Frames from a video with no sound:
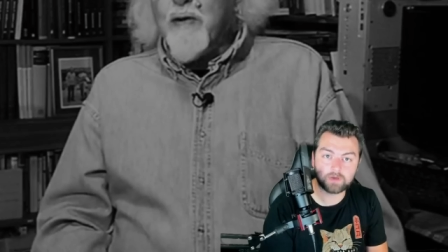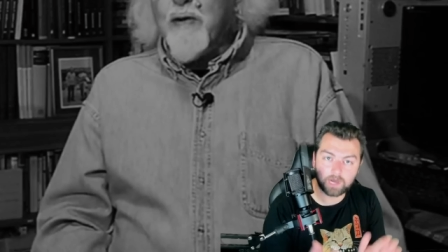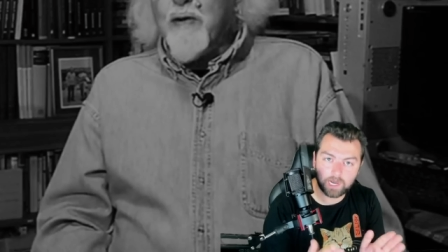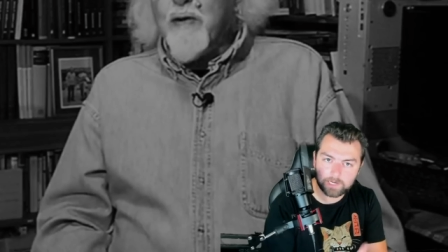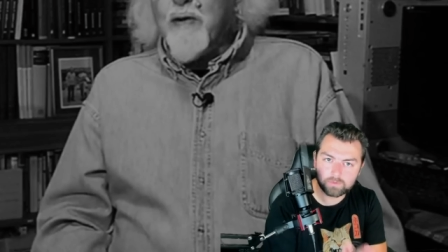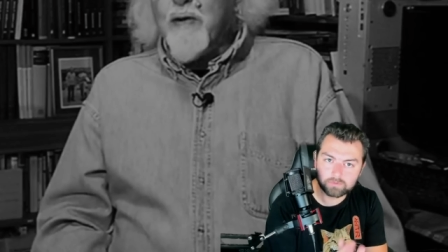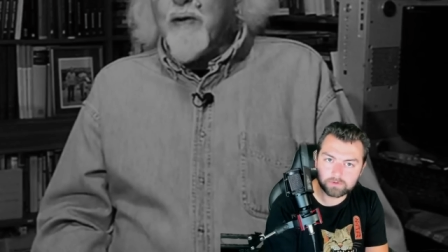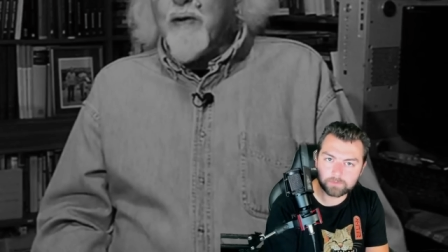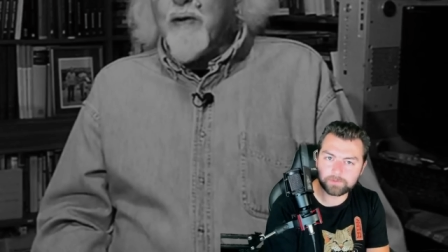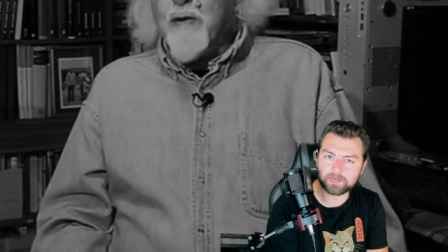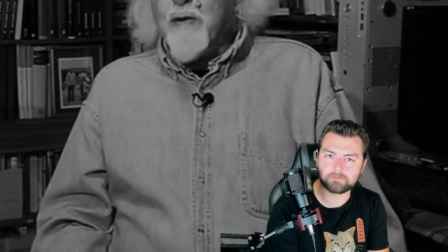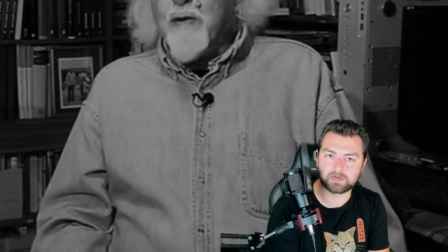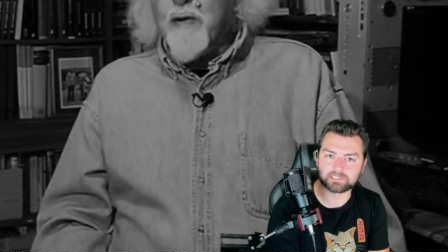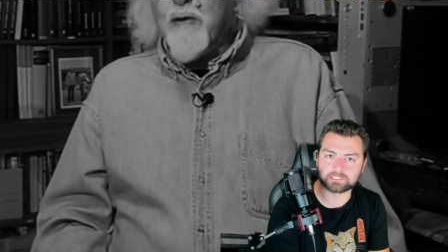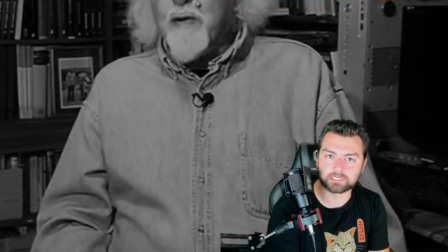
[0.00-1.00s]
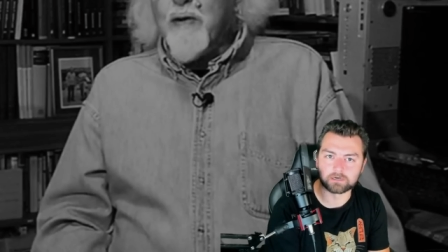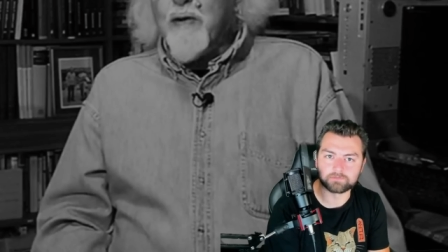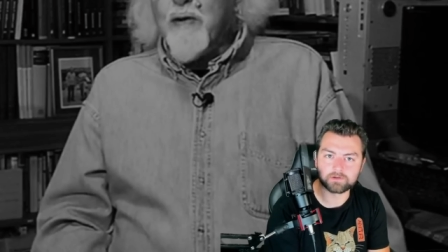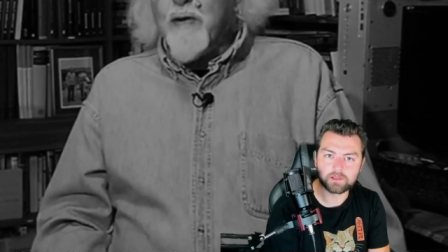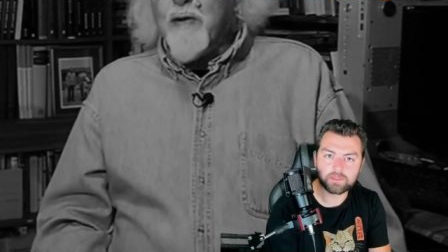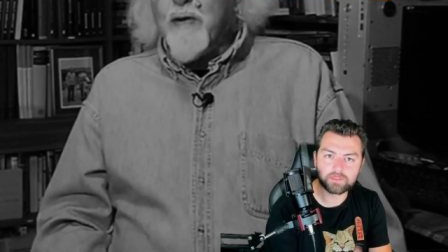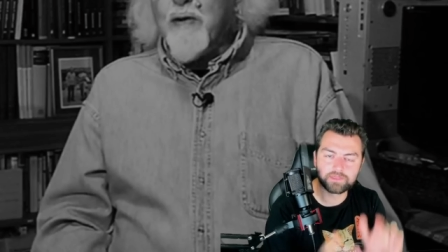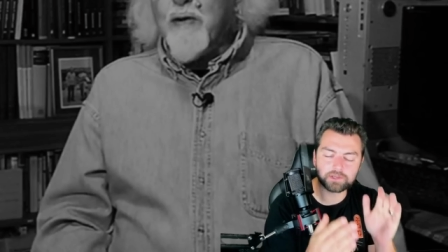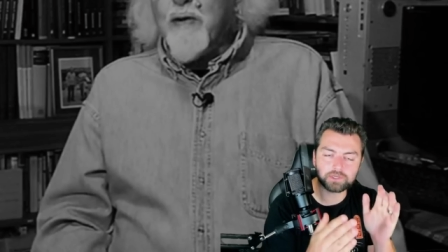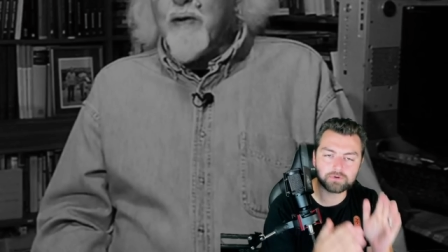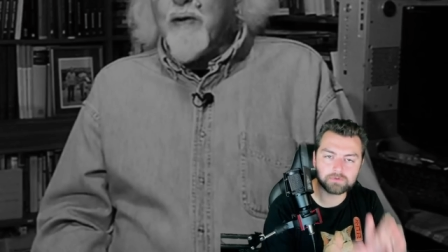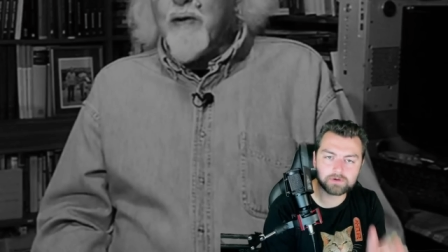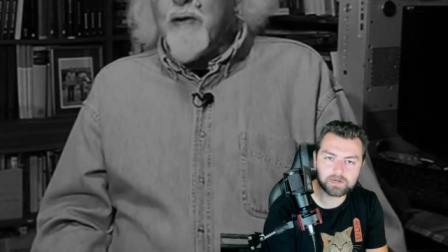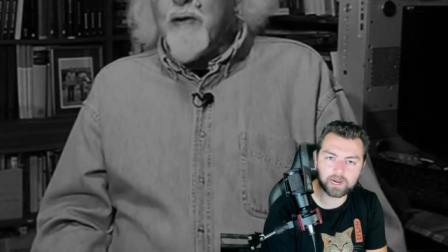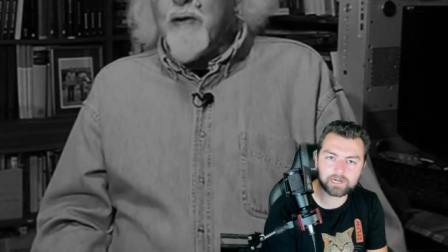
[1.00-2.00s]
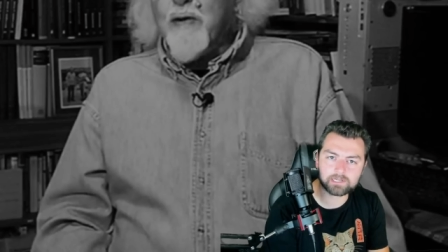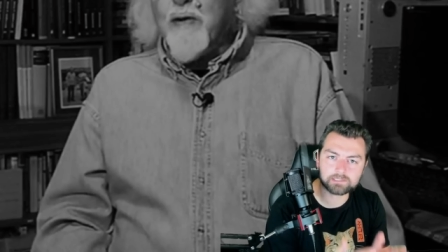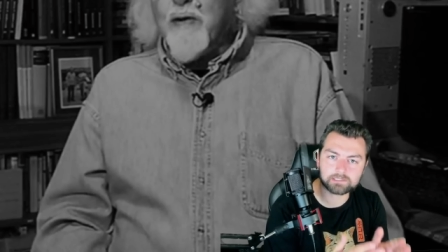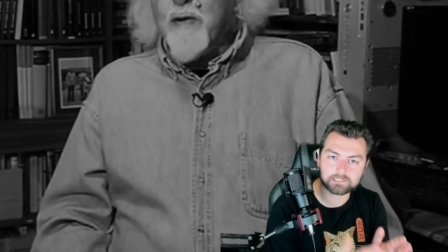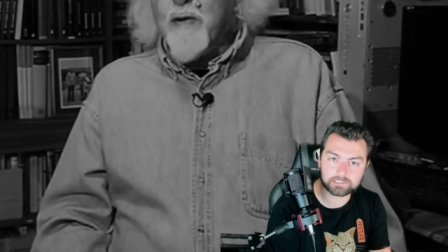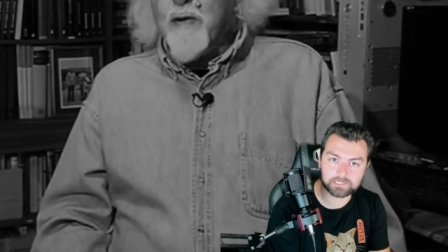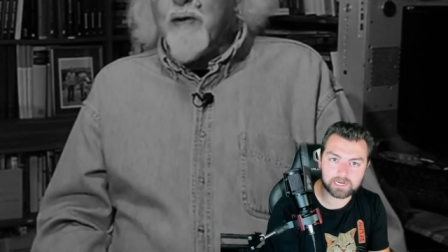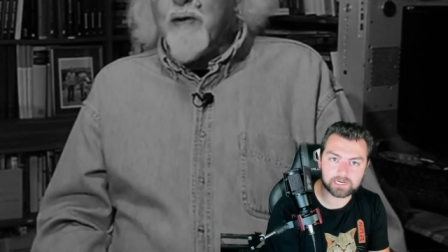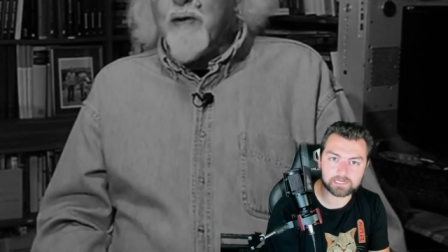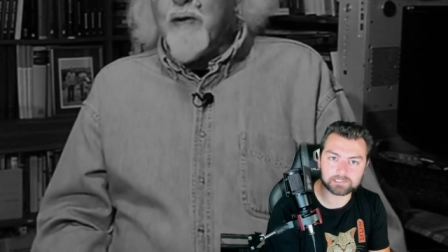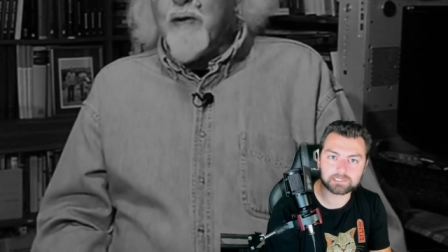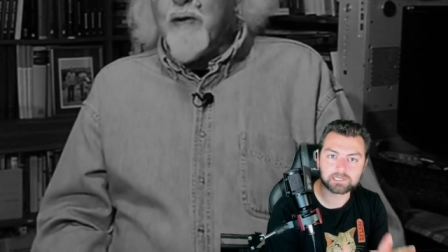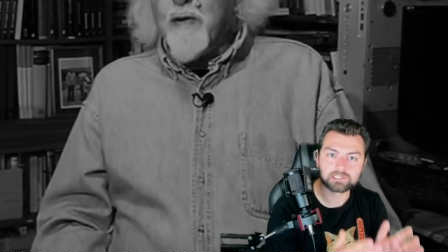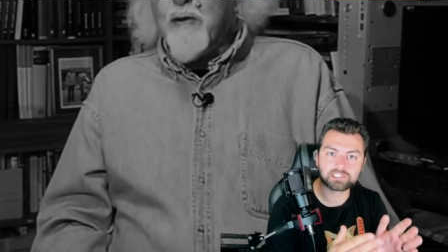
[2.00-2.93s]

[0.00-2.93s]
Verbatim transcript: I will repeat myself. The United States